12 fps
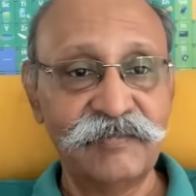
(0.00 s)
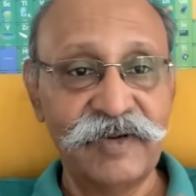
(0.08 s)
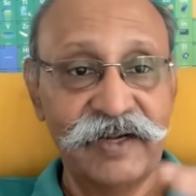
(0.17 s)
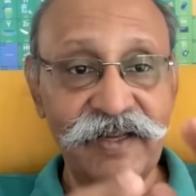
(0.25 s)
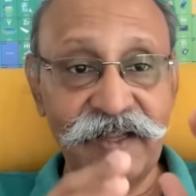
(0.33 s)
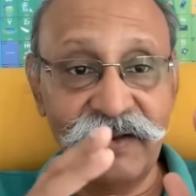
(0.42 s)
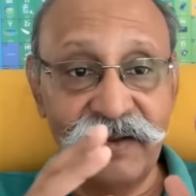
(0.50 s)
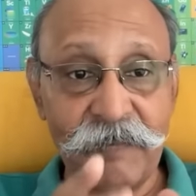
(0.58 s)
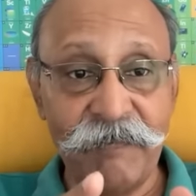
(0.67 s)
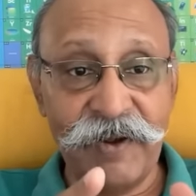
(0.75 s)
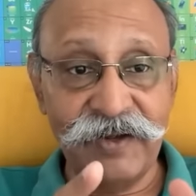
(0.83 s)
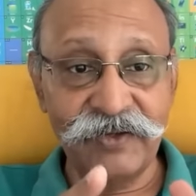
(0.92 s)
But they'll
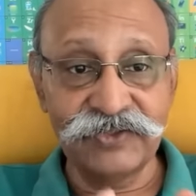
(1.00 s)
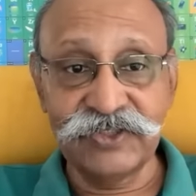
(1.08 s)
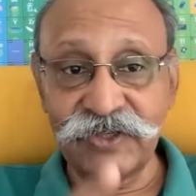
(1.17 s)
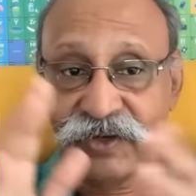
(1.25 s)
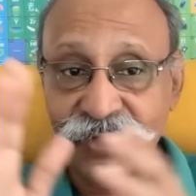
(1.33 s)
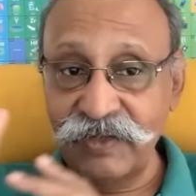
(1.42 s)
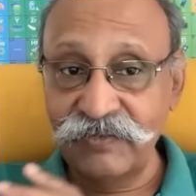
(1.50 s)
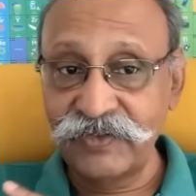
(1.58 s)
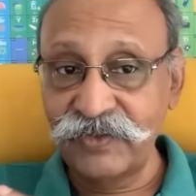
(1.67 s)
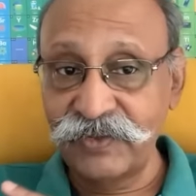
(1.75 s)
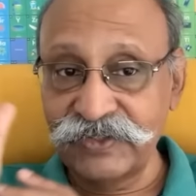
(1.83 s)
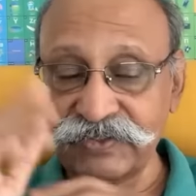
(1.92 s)
depend on security
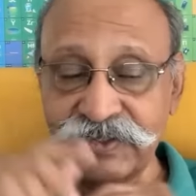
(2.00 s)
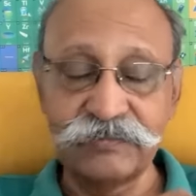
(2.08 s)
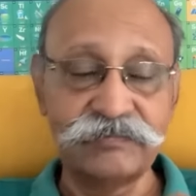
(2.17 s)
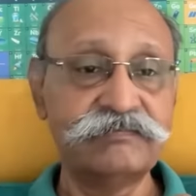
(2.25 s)
with USA.